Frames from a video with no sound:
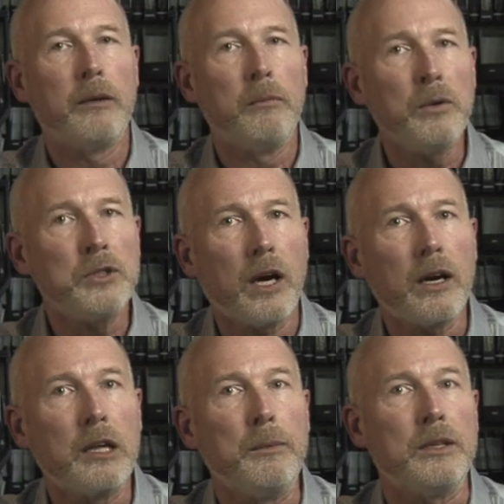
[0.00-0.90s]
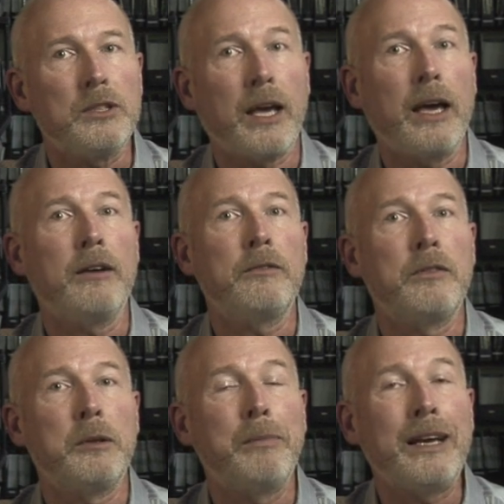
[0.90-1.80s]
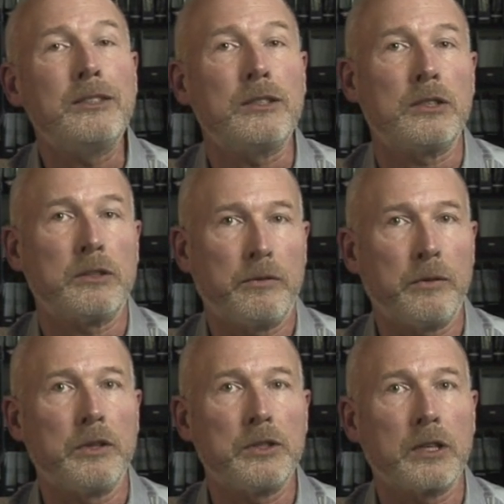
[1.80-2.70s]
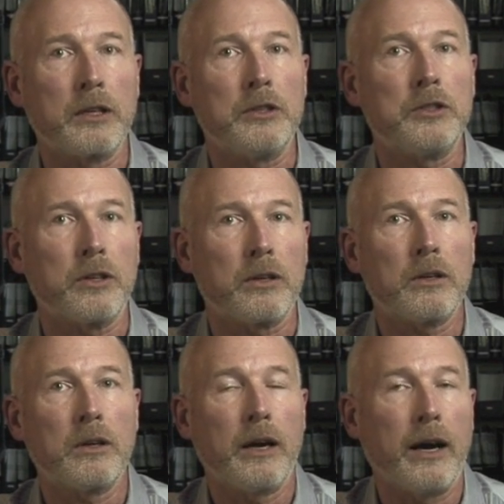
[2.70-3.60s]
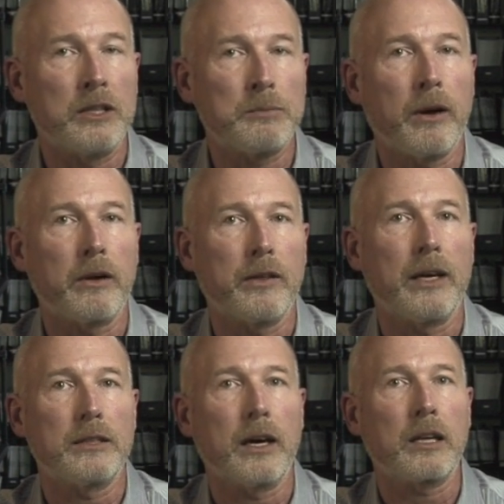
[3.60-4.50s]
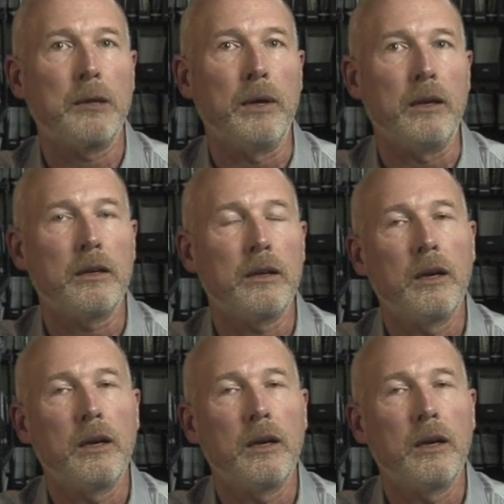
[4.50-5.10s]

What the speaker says: Most documents have the basis for the signature as part of that document.